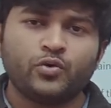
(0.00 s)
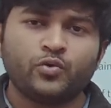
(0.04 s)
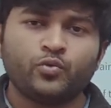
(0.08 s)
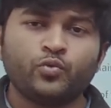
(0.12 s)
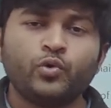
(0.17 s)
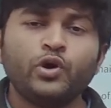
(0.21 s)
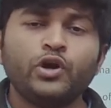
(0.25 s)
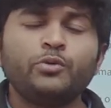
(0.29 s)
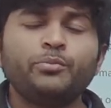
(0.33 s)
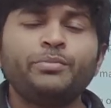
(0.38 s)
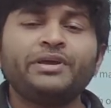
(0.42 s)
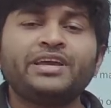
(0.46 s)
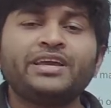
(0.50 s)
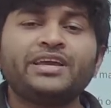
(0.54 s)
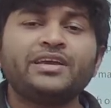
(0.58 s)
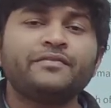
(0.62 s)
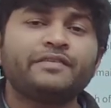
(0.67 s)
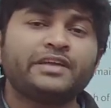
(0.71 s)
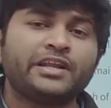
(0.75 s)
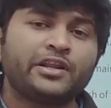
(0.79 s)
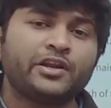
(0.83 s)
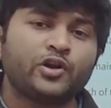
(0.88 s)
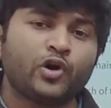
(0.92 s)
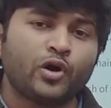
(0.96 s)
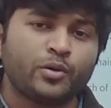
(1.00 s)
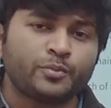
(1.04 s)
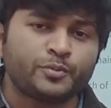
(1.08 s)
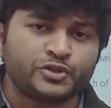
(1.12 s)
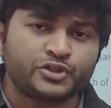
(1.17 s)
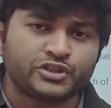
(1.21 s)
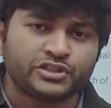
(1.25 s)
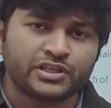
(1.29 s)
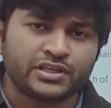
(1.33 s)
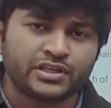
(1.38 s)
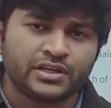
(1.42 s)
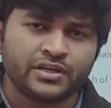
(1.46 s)
would be given an
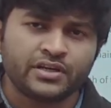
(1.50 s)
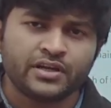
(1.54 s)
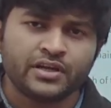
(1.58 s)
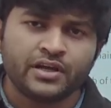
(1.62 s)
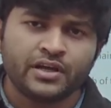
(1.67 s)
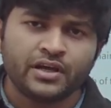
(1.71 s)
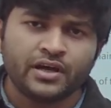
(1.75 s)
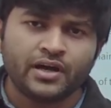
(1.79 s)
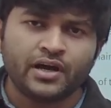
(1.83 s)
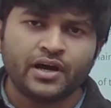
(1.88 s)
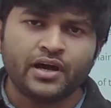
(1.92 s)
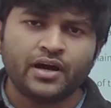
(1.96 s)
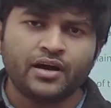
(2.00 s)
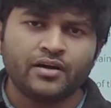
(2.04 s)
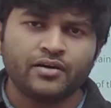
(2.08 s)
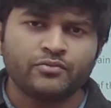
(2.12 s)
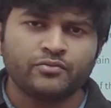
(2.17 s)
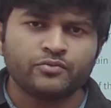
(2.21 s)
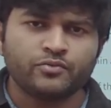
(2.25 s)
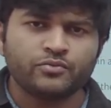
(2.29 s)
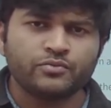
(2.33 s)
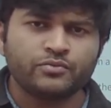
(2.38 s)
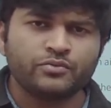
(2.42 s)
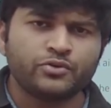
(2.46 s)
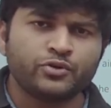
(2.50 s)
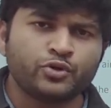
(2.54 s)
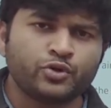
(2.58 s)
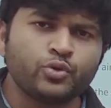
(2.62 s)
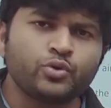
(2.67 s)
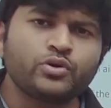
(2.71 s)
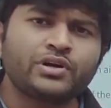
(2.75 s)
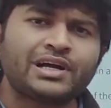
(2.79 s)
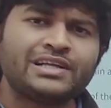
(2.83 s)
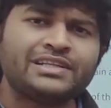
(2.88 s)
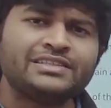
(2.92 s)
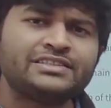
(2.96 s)
option uh, to
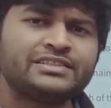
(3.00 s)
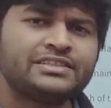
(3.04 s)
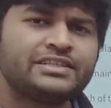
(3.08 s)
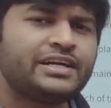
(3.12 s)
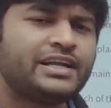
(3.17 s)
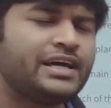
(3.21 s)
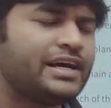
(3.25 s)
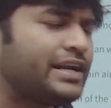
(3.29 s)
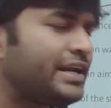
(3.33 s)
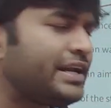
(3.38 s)
consider